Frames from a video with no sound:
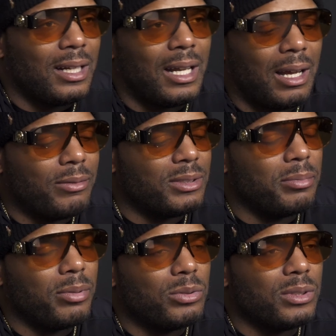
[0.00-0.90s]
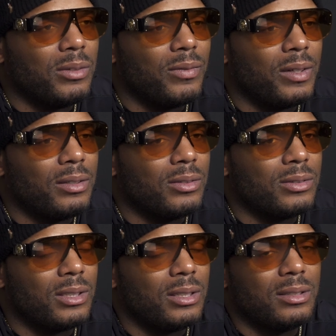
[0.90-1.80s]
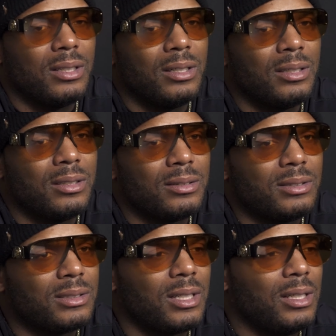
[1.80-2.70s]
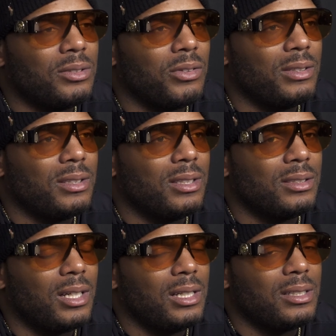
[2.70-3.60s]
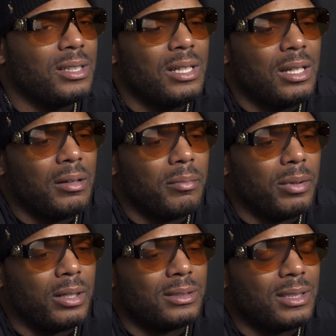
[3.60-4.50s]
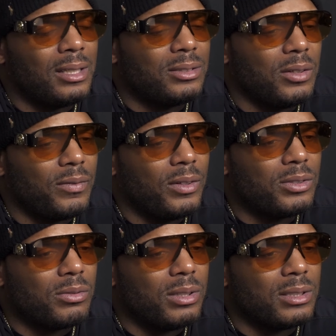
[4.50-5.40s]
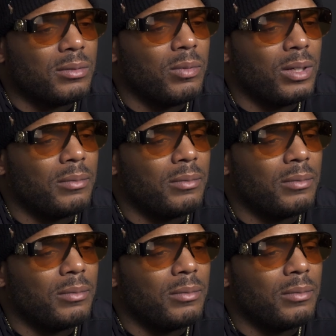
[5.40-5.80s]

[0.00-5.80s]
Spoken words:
of how I was approaching the vendors and just cutting straight to the chase. But to answer your first question, what I